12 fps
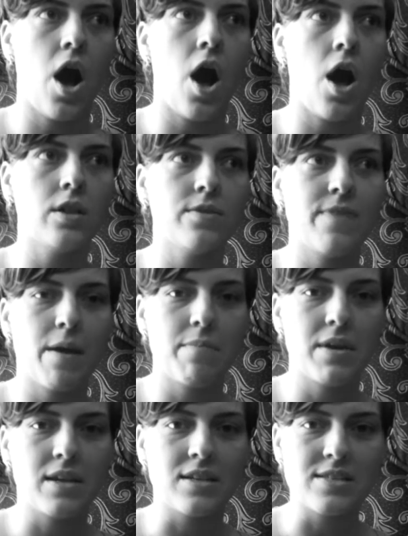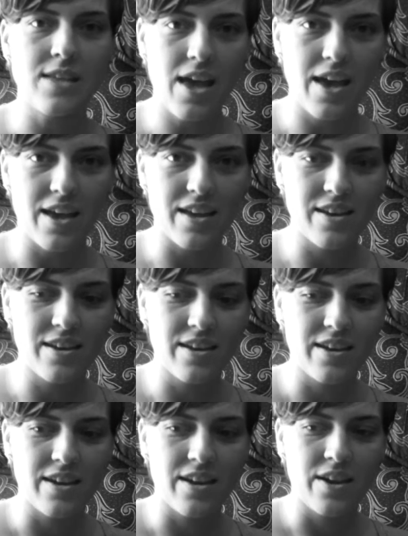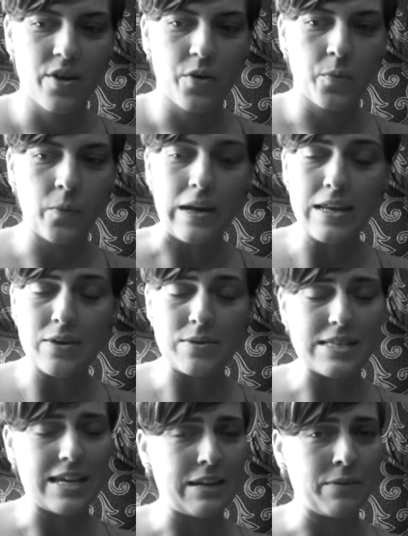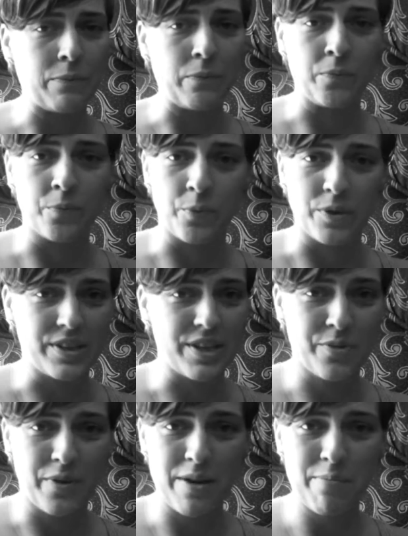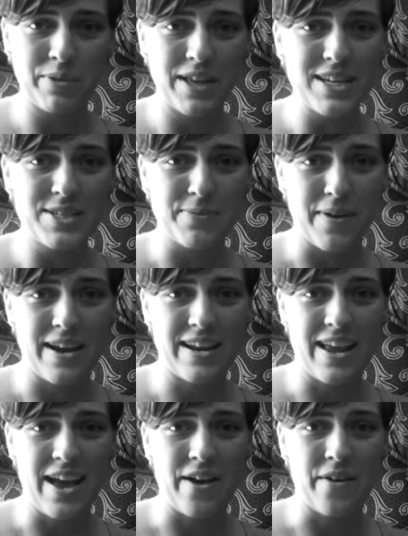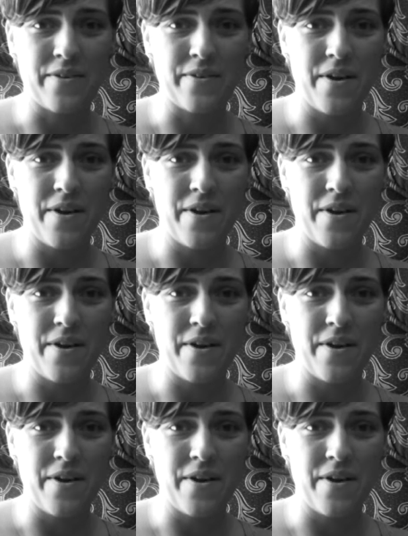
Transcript: all of that being said, radio's at a really great place right now.